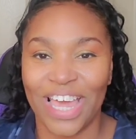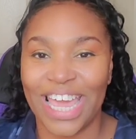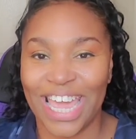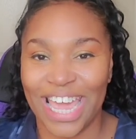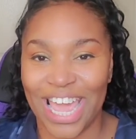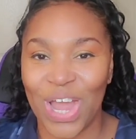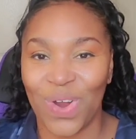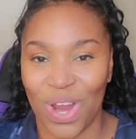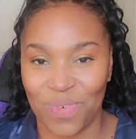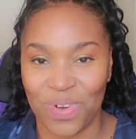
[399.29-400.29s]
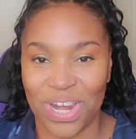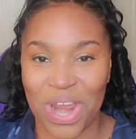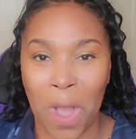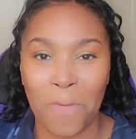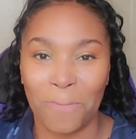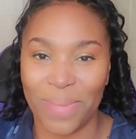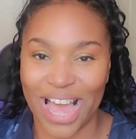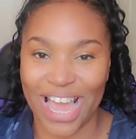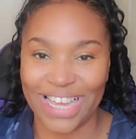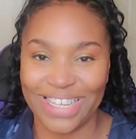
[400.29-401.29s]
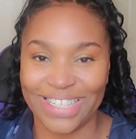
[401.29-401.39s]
a great one. Bye.